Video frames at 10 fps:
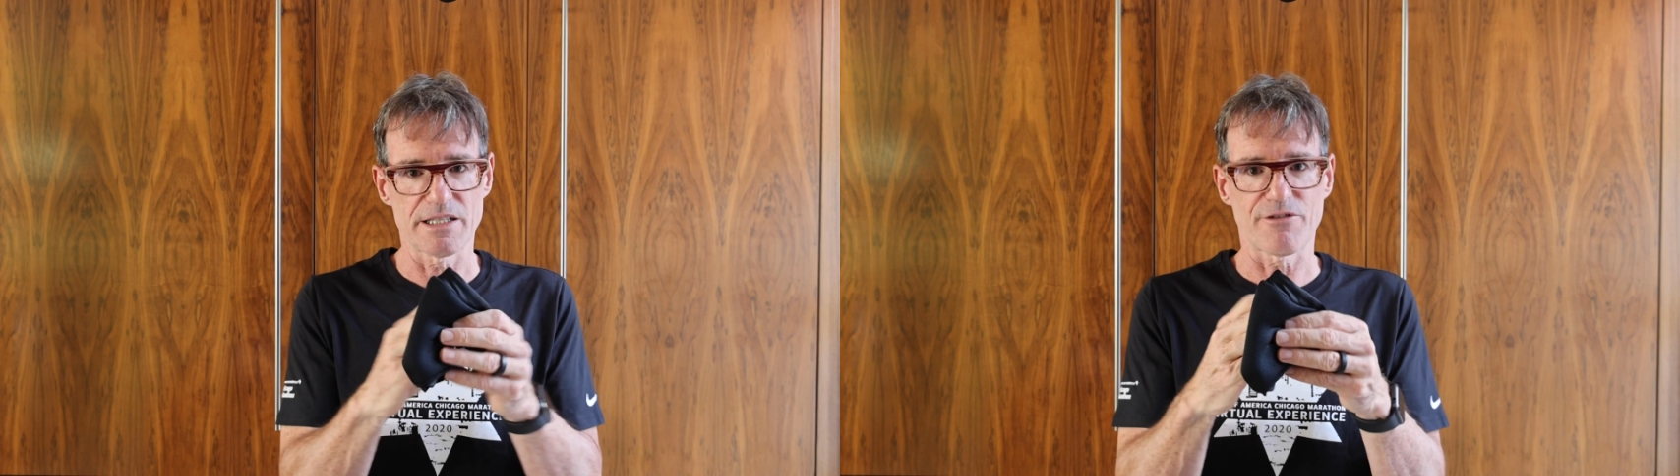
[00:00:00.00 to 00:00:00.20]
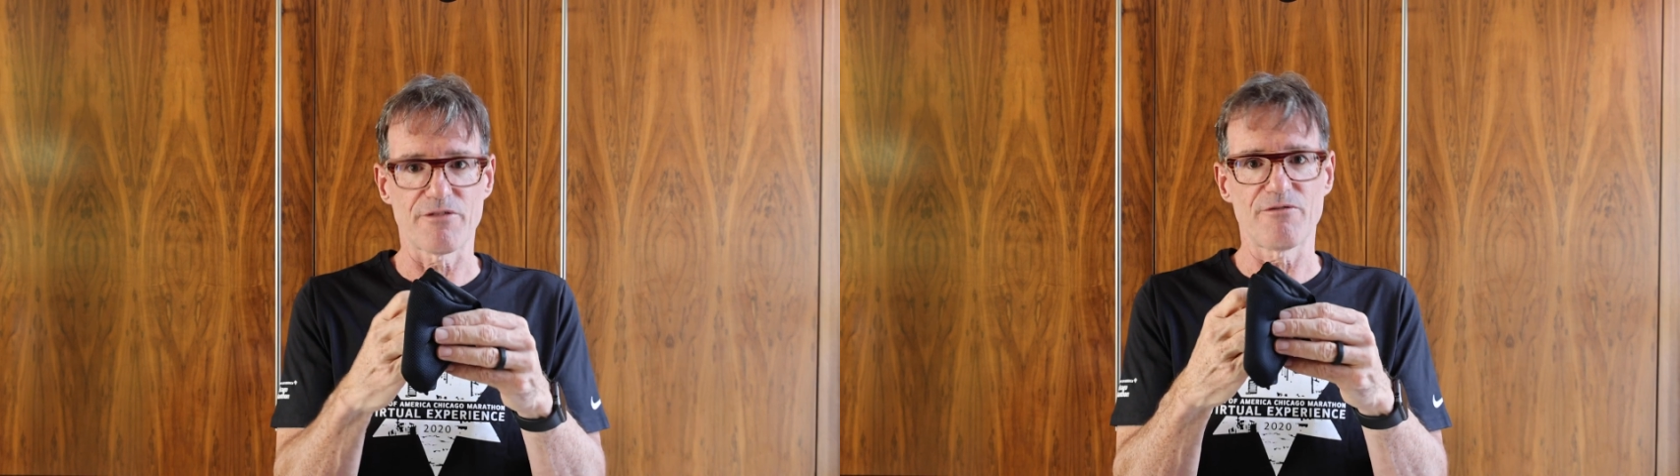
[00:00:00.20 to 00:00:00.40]

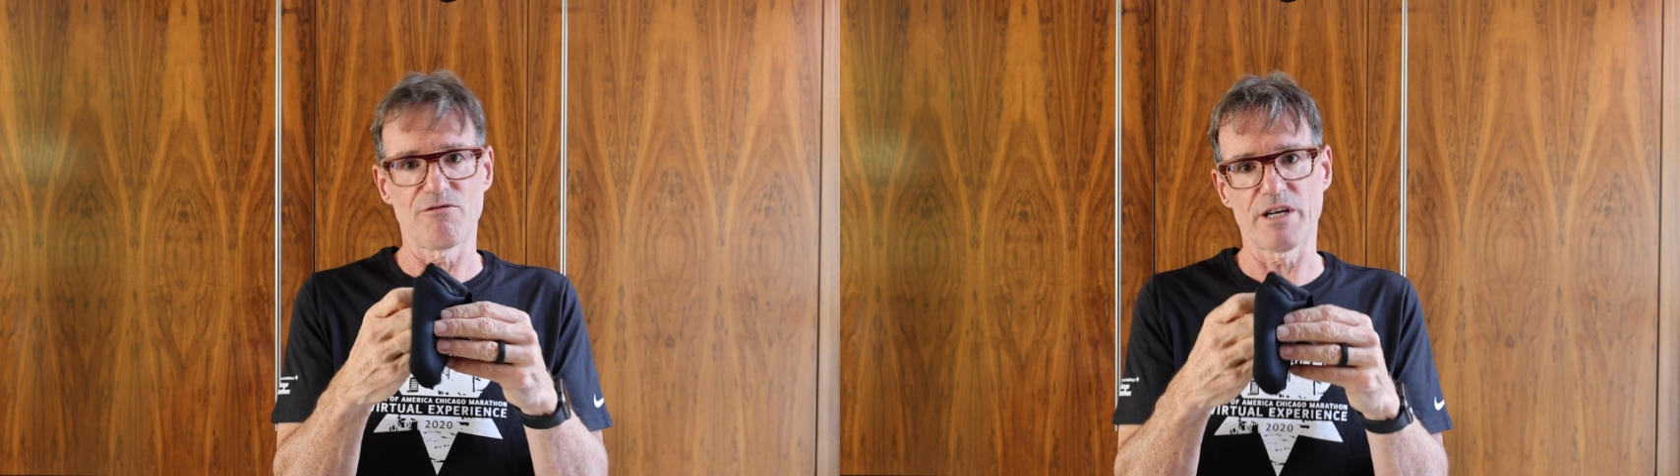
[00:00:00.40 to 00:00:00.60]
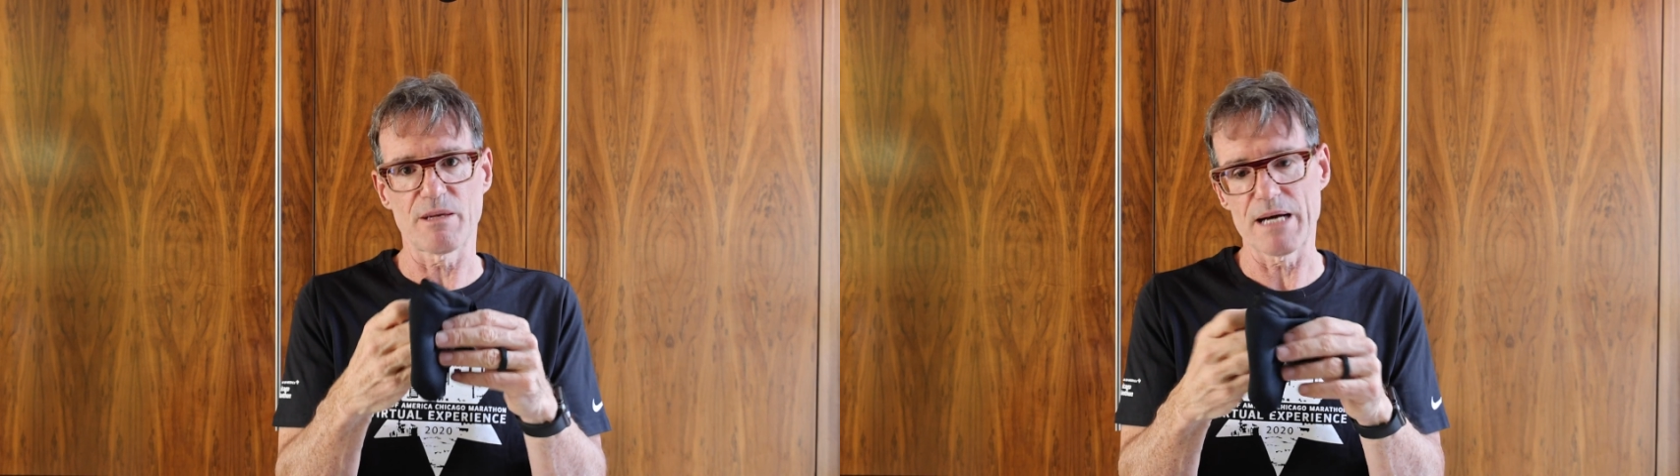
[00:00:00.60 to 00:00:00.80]
different
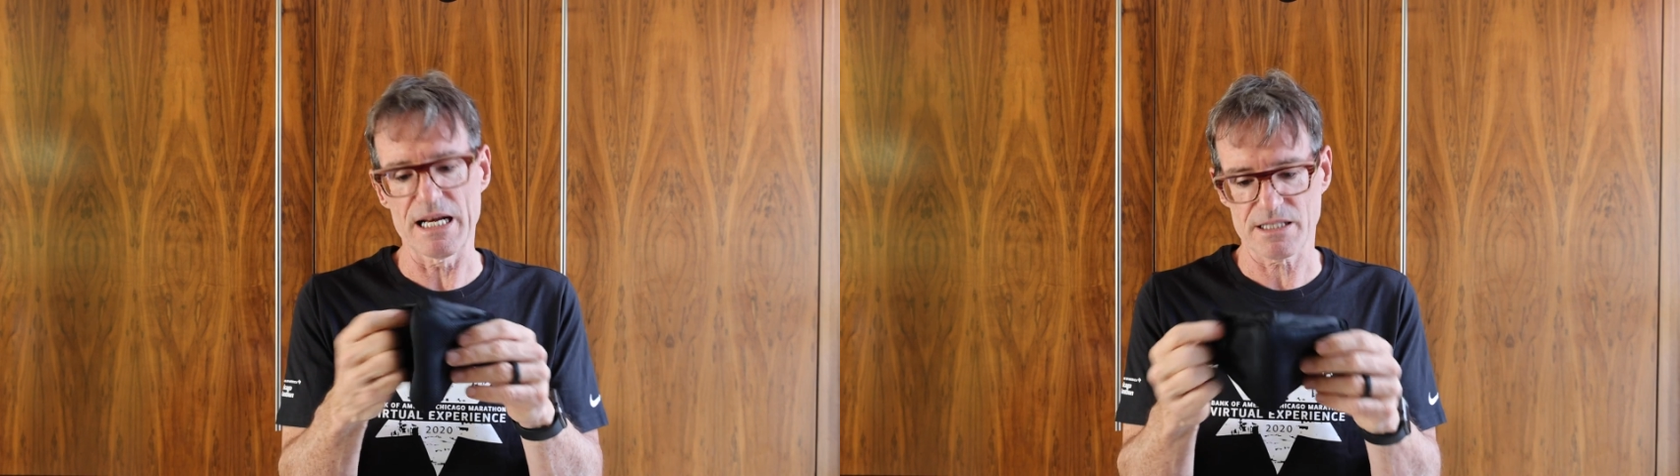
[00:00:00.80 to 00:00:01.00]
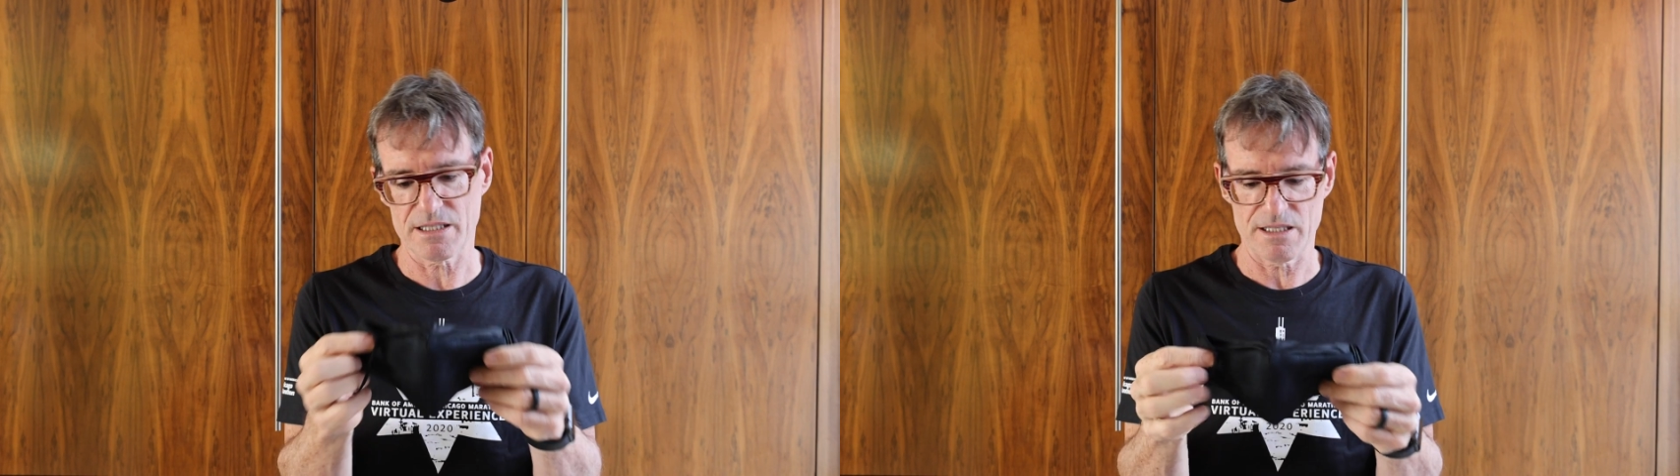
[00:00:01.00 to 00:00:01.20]
running
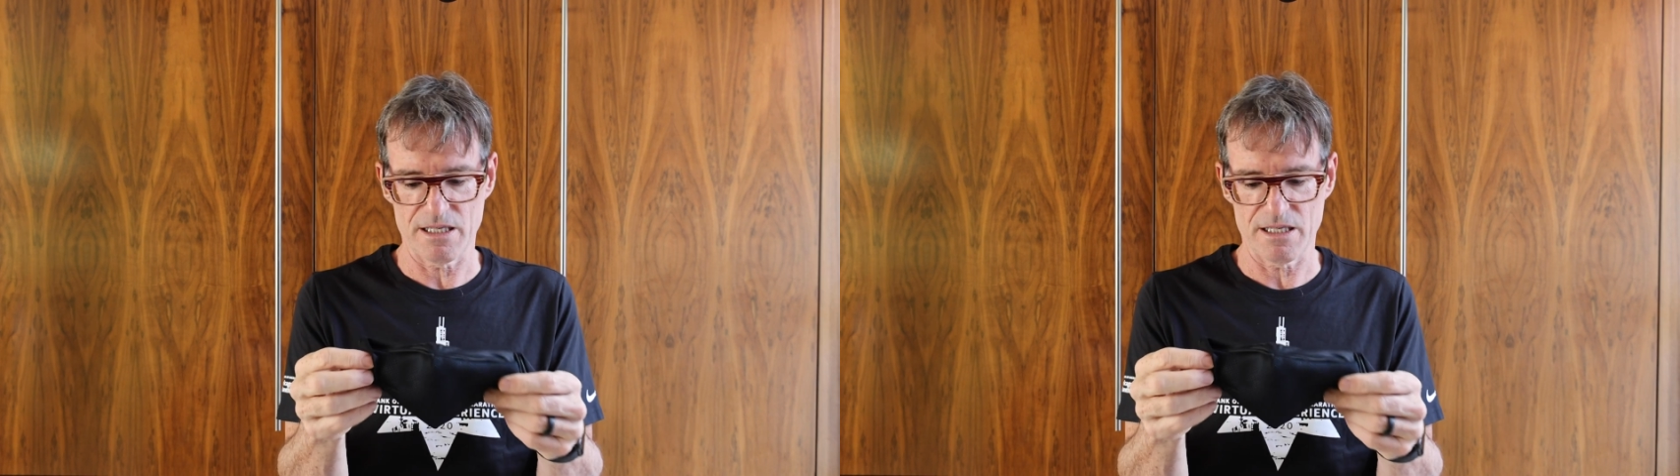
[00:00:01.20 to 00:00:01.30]
masks,